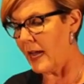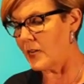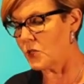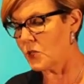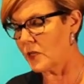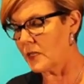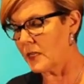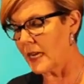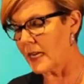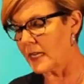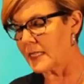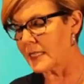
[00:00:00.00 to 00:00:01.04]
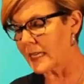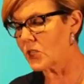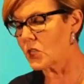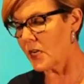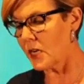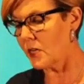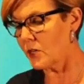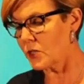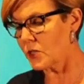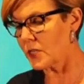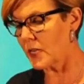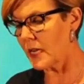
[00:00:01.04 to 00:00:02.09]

And during the next six years,